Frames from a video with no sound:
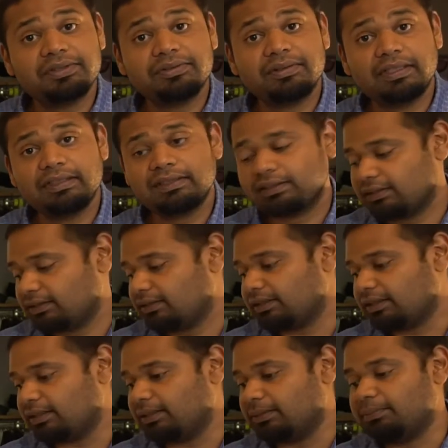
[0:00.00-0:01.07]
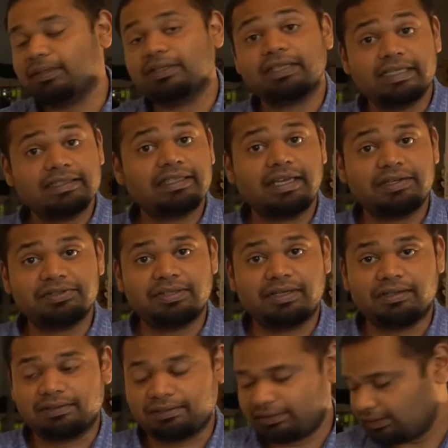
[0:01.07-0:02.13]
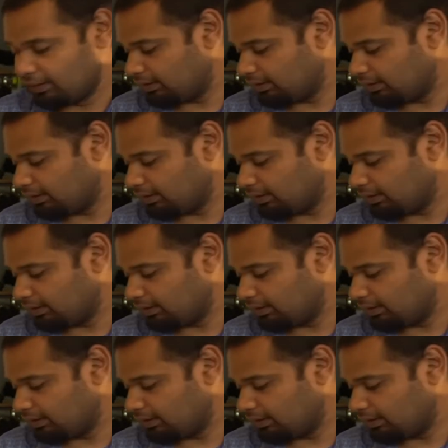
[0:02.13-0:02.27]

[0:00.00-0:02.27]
to this, but let's get started.